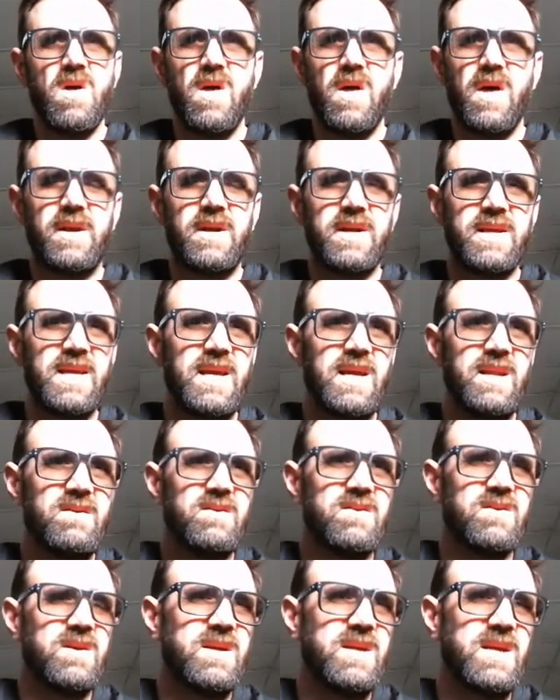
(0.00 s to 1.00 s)
And again,
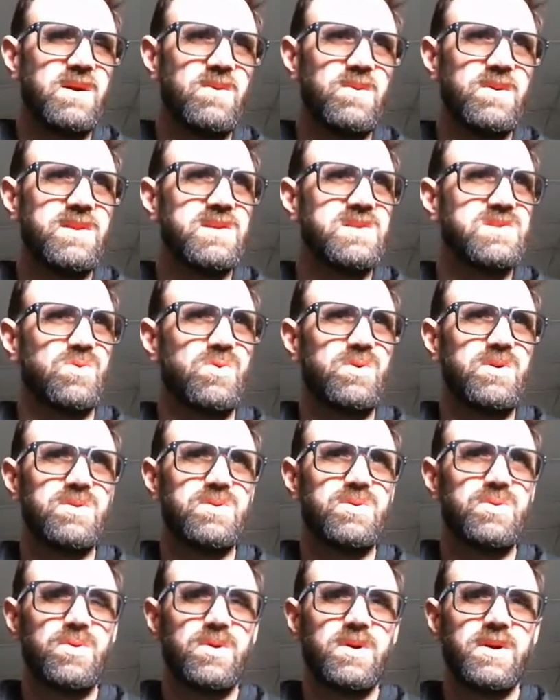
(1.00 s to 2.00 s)
here with this oil
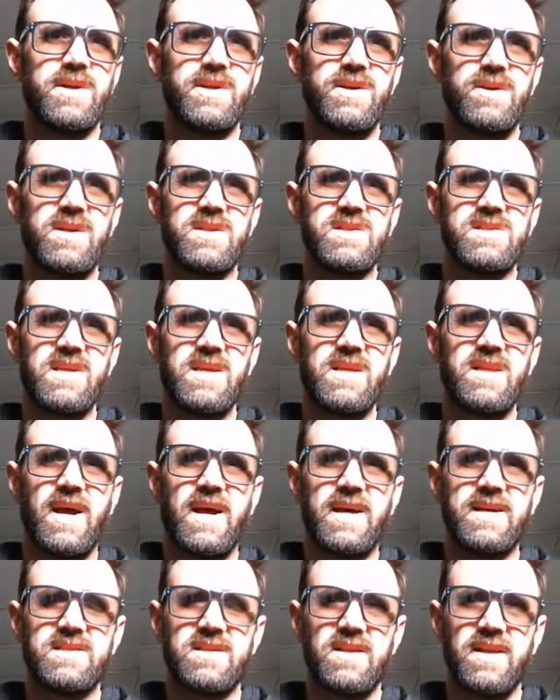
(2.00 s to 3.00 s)
cooler, you can see the
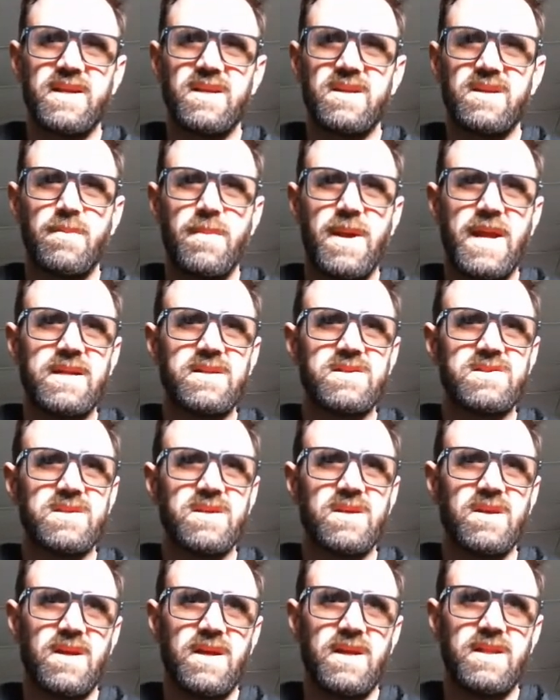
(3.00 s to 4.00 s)
isolated domains.
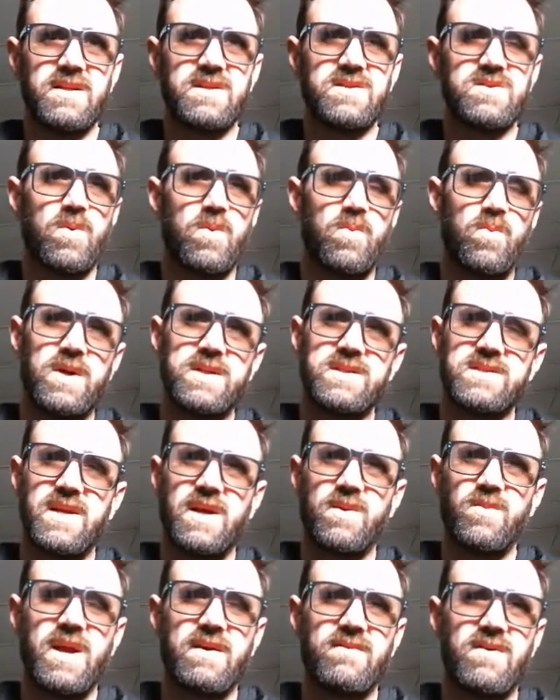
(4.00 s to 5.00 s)
In this one
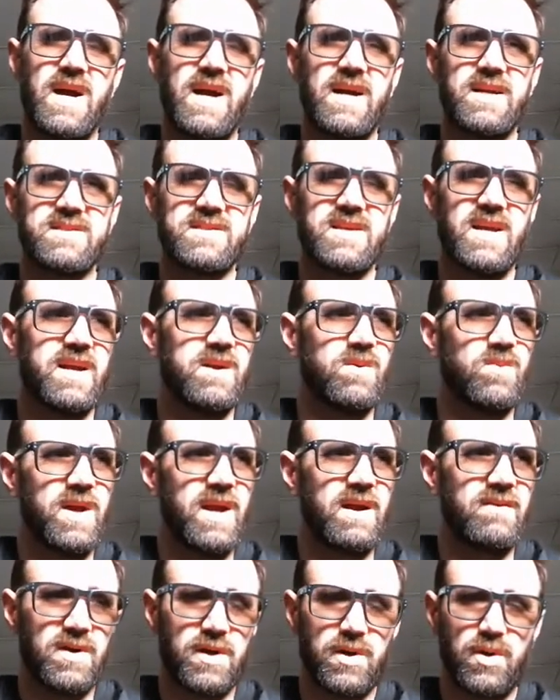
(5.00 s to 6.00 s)
side, we have a hot side and we
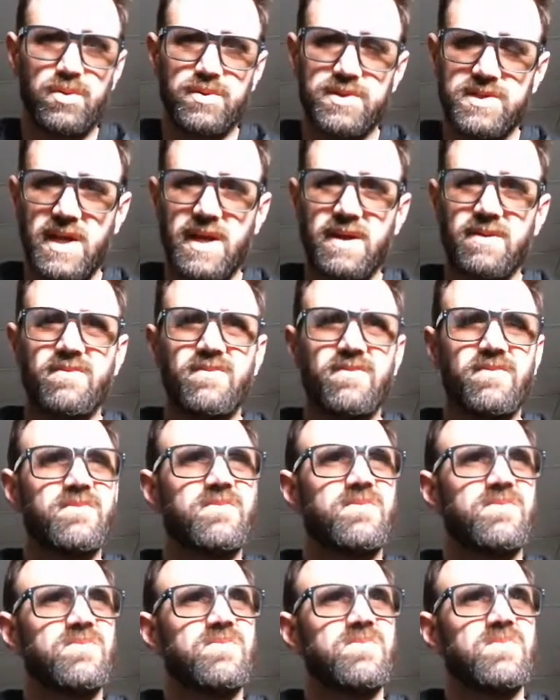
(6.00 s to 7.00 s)
have a cold side.
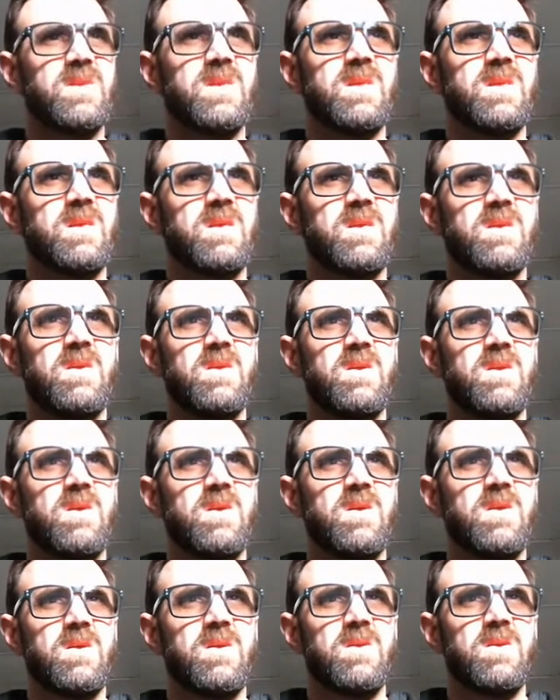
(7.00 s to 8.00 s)

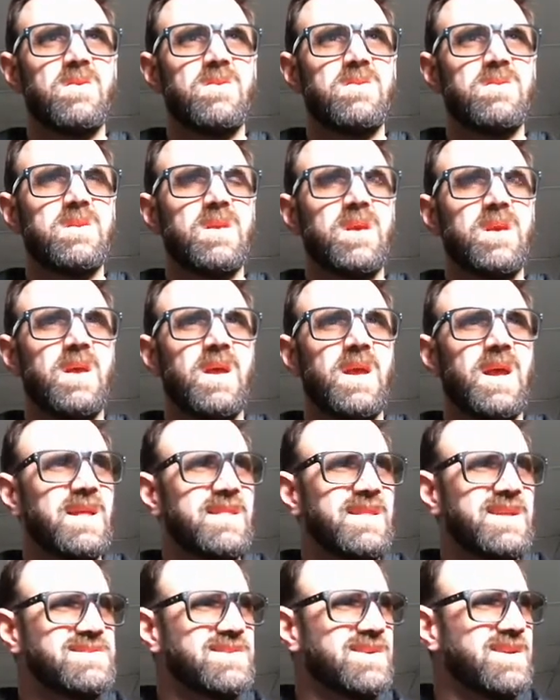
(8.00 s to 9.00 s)

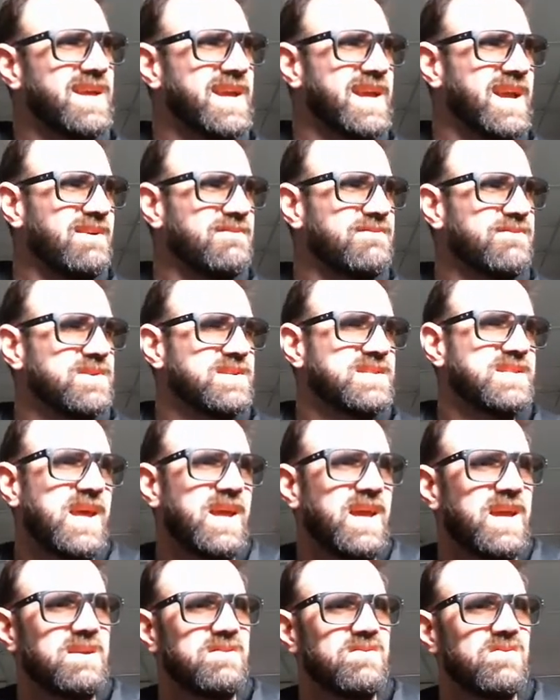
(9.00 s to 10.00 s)
And that's all I have for
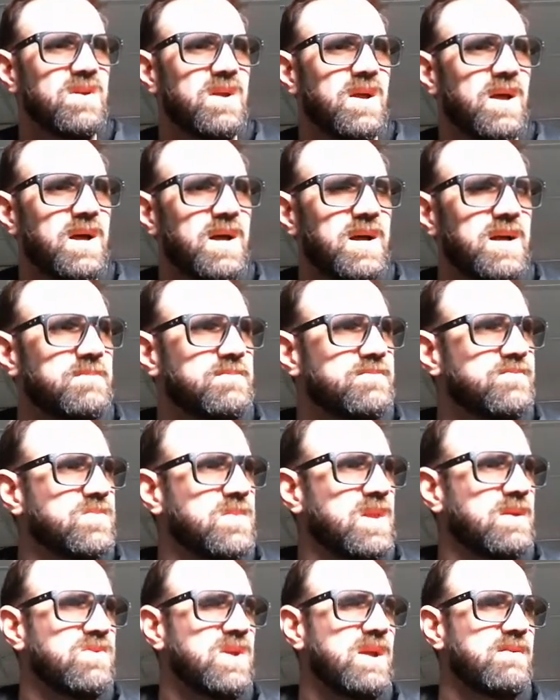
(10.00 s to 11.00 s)
today.
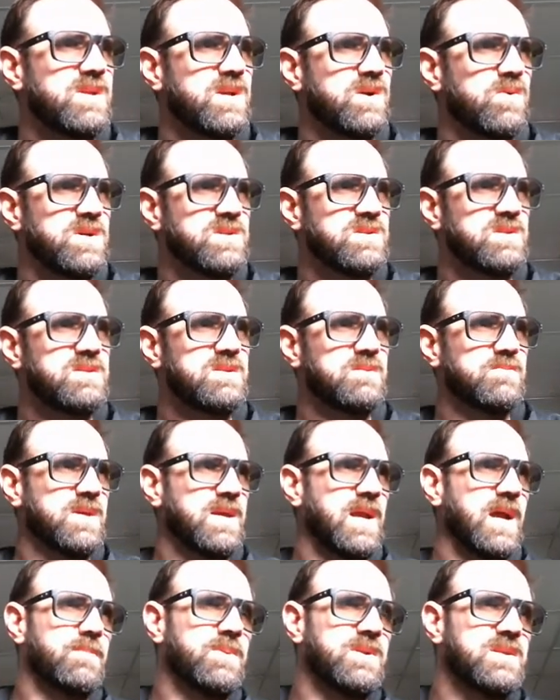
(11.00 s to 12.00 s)
If you have any questions, I'd be
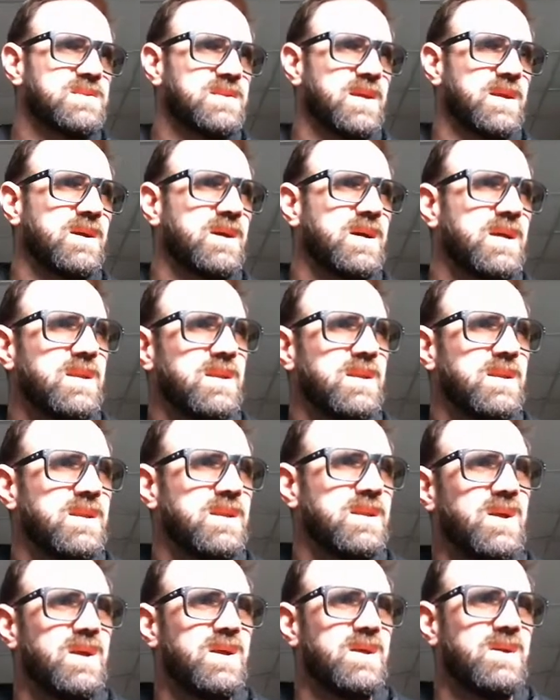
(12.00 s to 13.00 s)
happy to stay on and
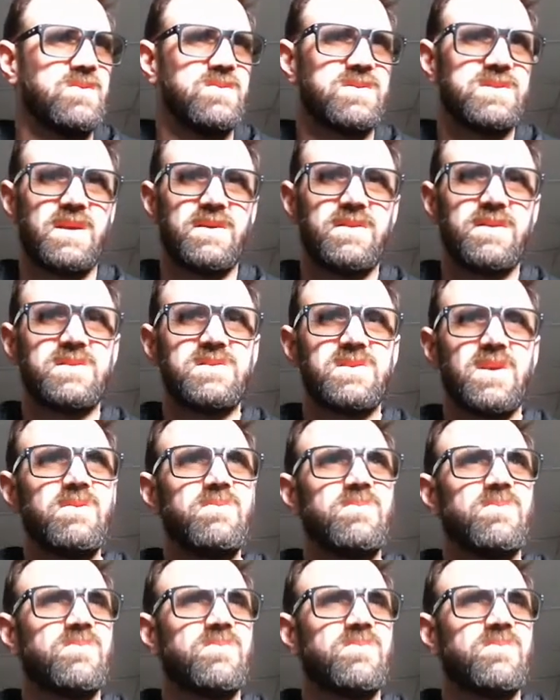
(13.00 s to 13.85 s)
see how things go.